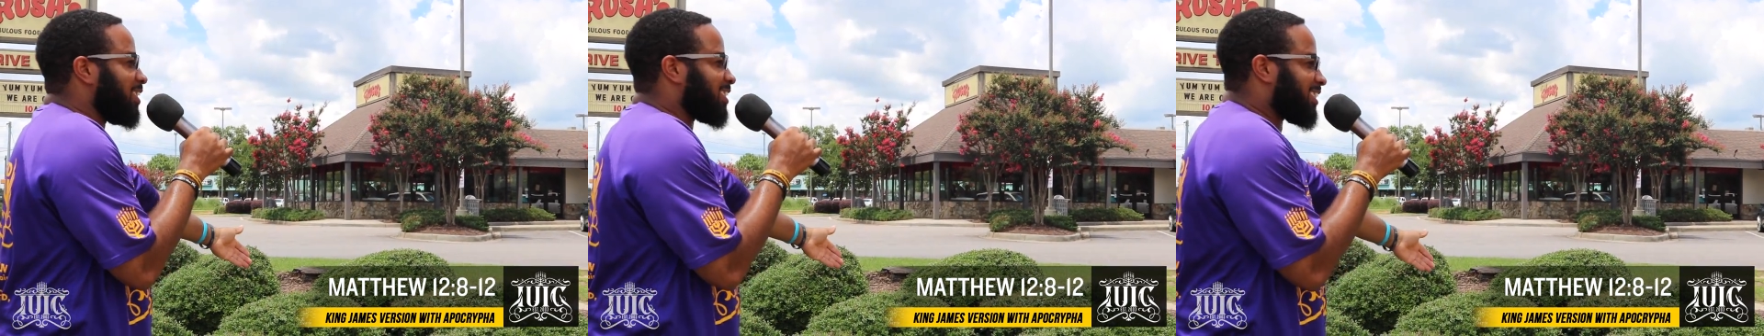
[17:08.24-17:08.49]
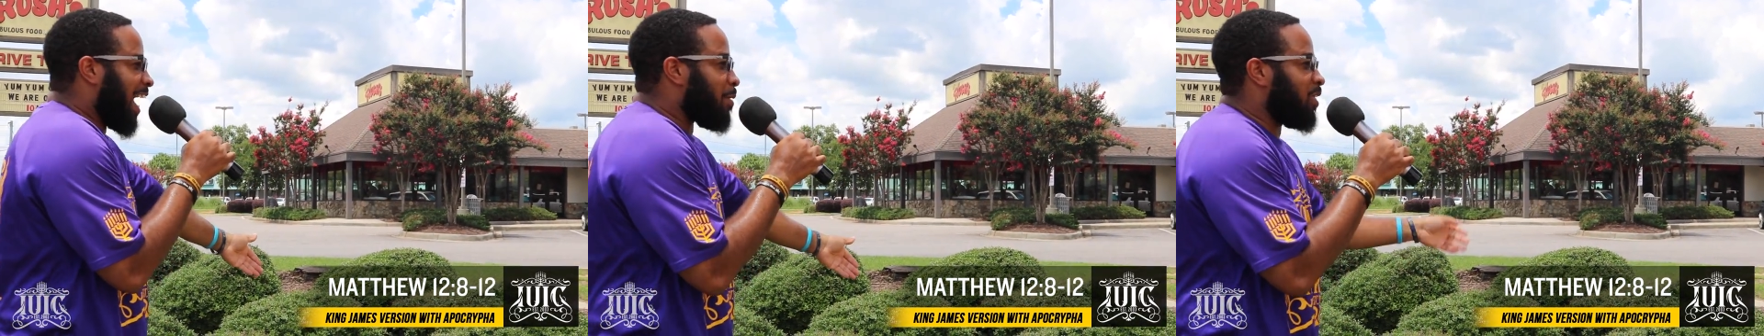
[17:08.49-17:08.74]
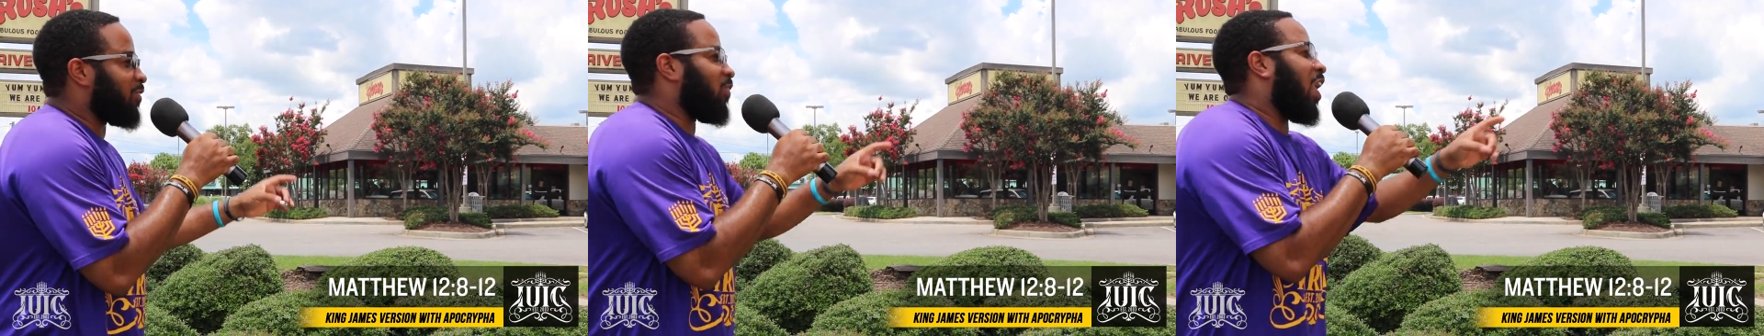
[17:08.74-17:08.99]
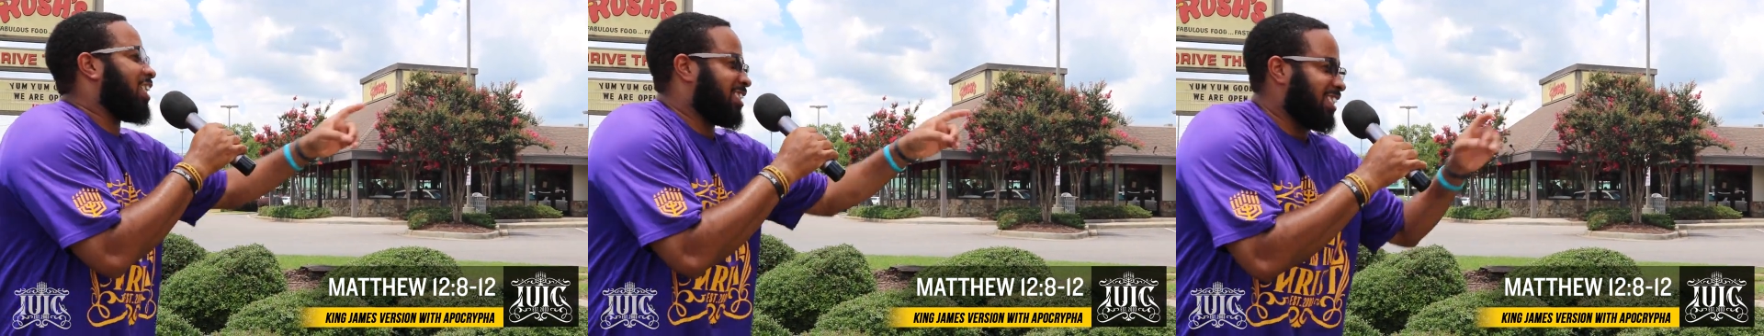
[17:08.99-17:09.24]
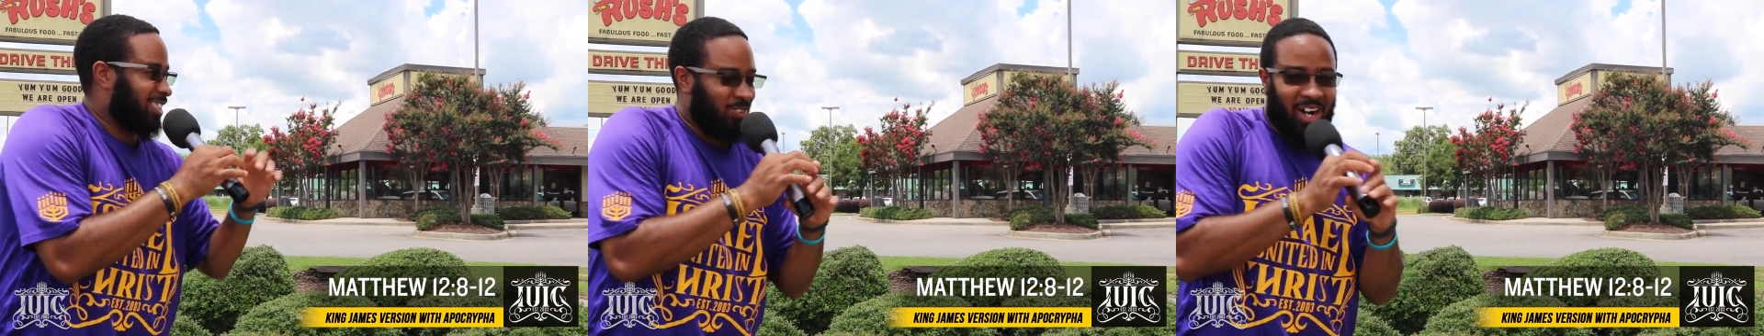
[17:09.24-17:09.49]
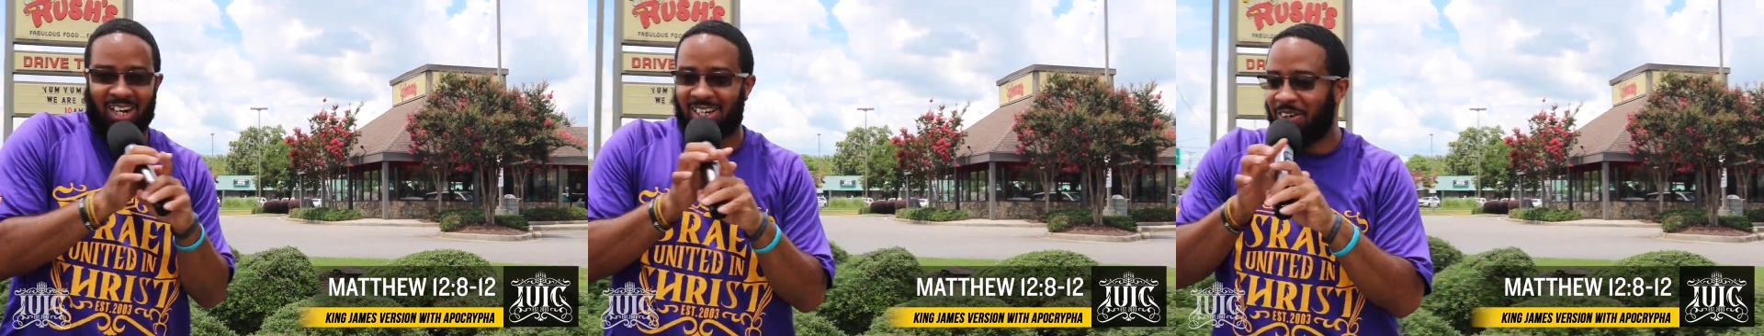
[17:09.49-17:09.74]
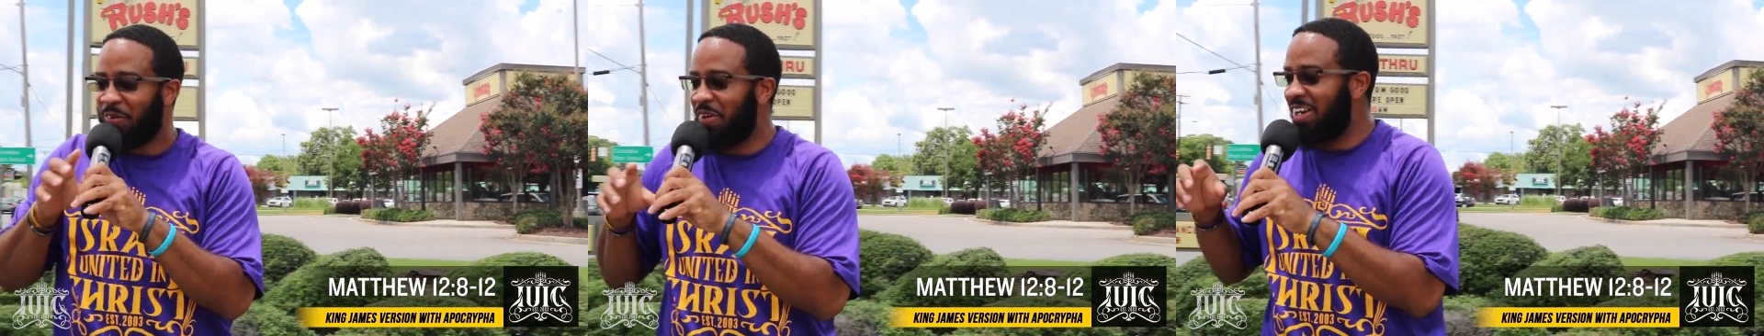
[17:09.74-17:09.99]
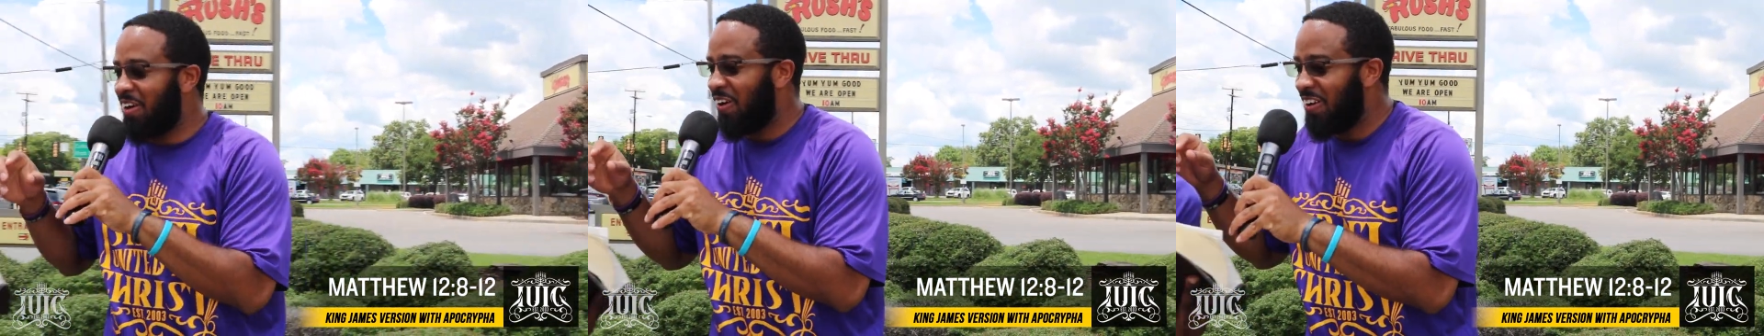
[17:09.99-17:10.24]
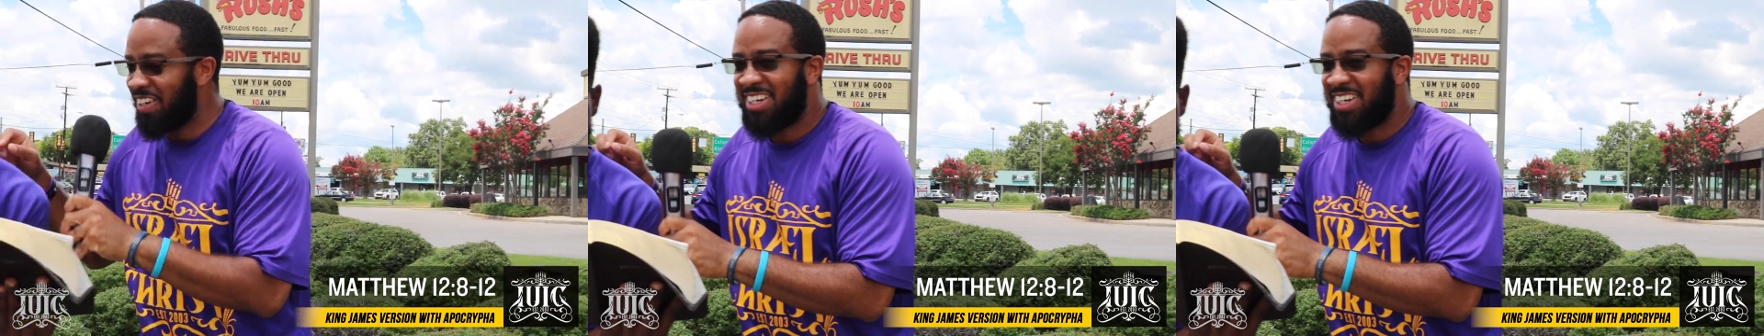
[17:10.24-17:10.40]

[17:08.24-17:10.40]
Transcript: on the Sabbath? Watch this right here. Read on.